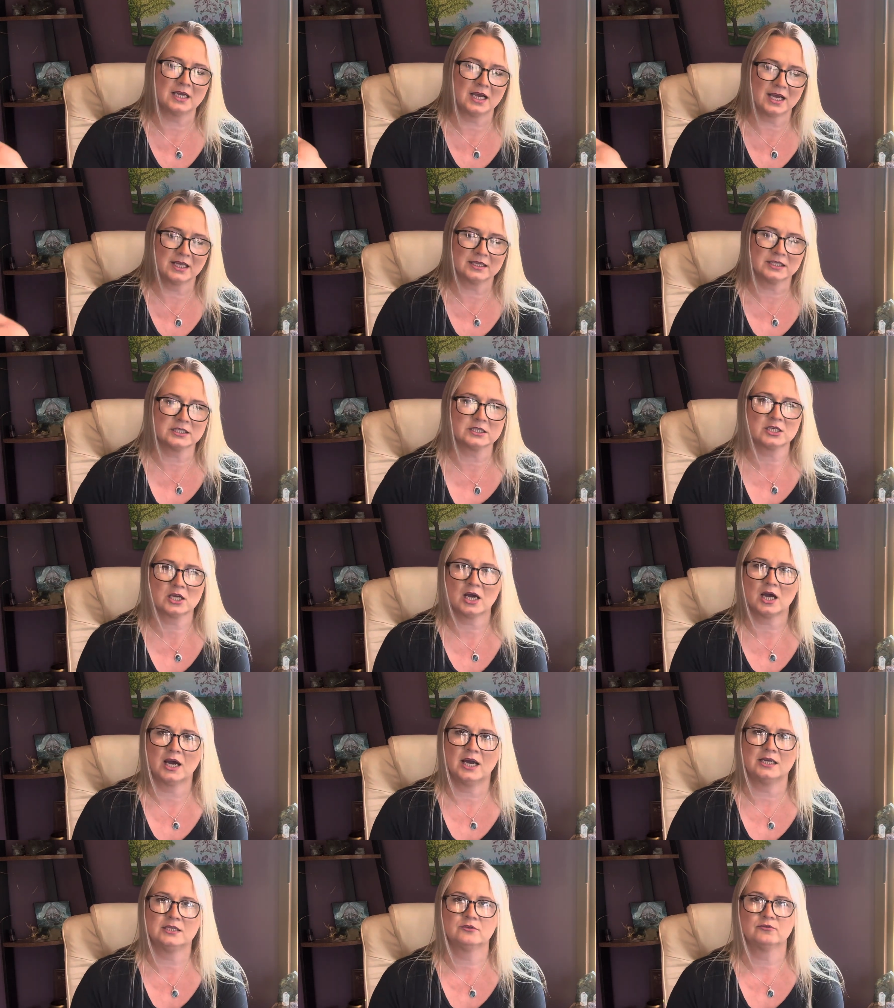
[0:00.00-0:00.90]
Cut the
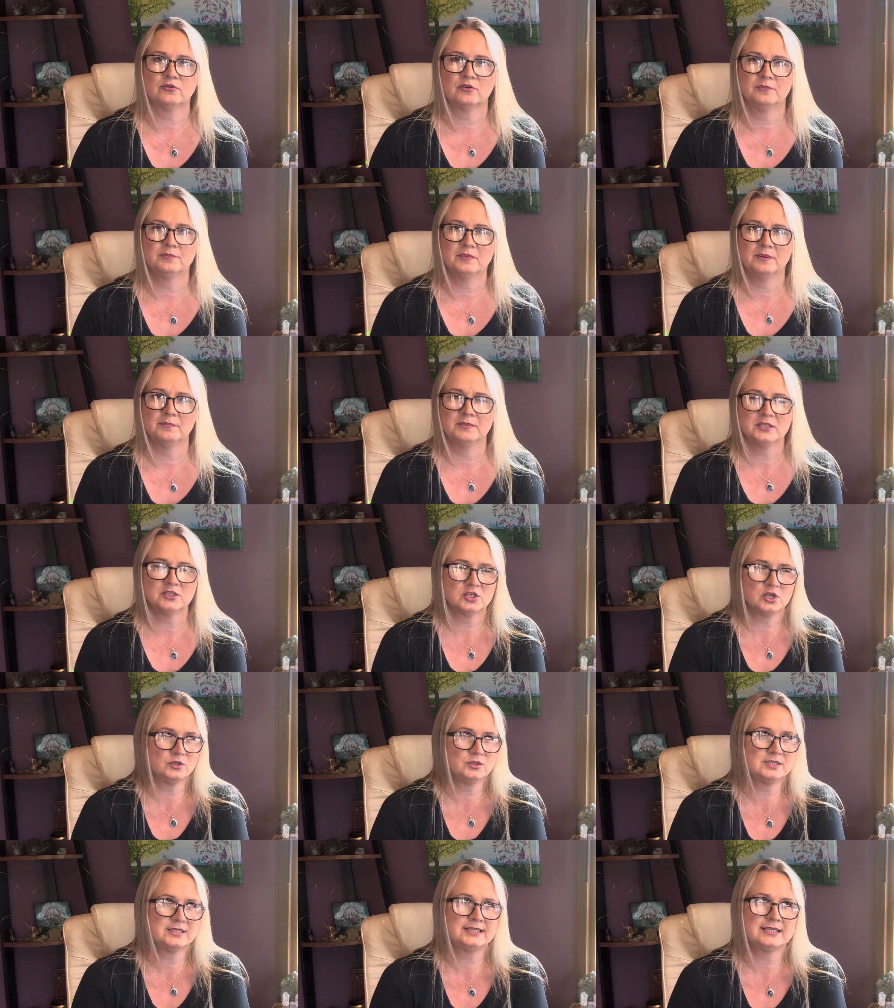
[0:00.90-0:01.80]
ties from them. There's
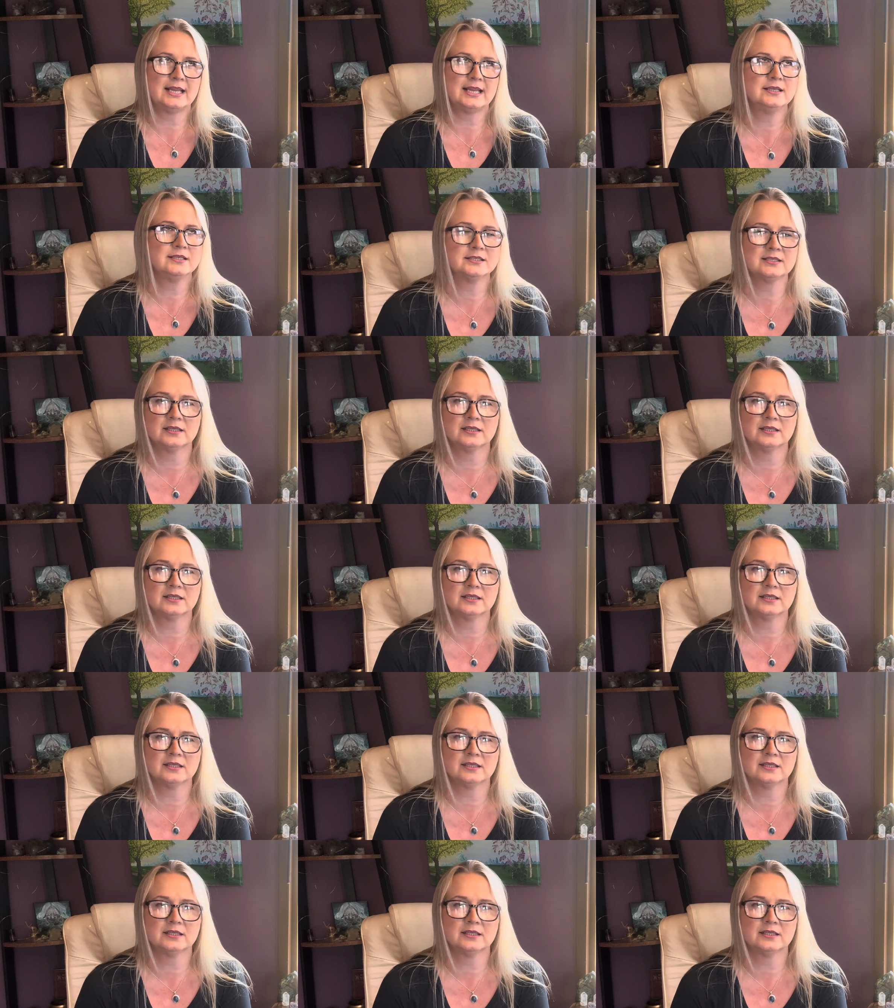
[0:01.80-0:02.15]
no sense